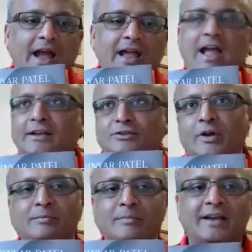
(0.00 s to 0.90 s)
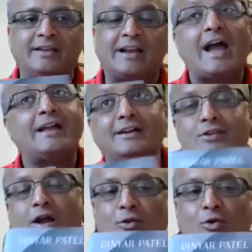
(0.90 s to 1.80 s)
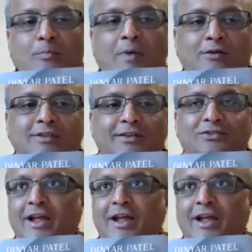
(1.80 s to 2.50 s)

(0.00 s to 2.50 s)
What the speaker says: I had to admit that I did not know about this